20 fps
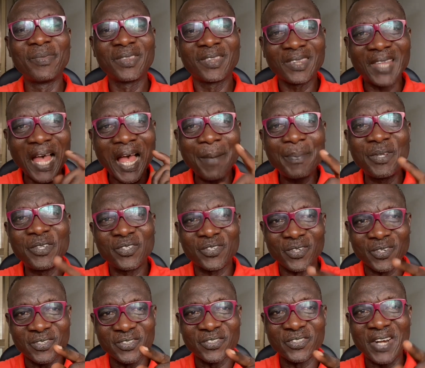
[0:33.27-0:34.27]
Tap the
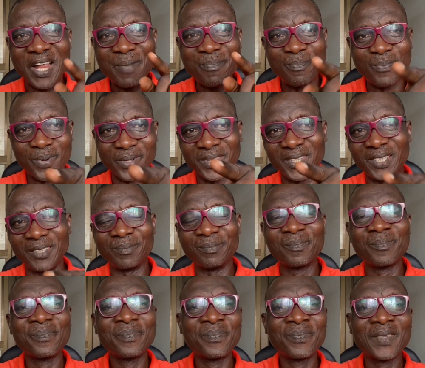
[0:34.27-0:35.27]
subscribe button
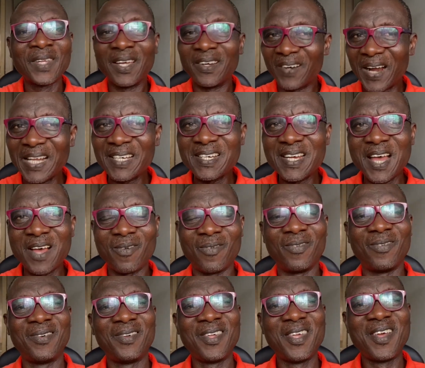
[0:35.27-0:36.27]
right now
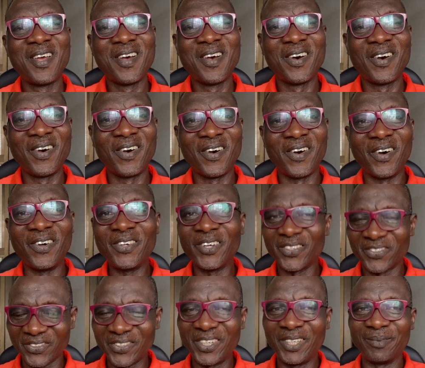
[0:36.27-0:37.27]
on your
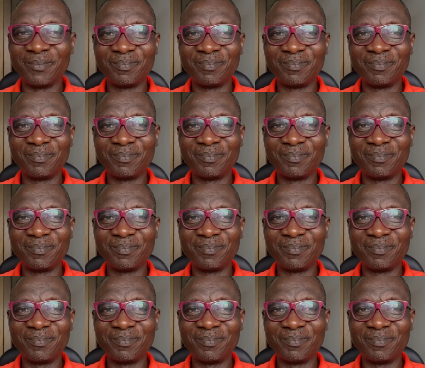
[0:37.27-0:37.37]
screen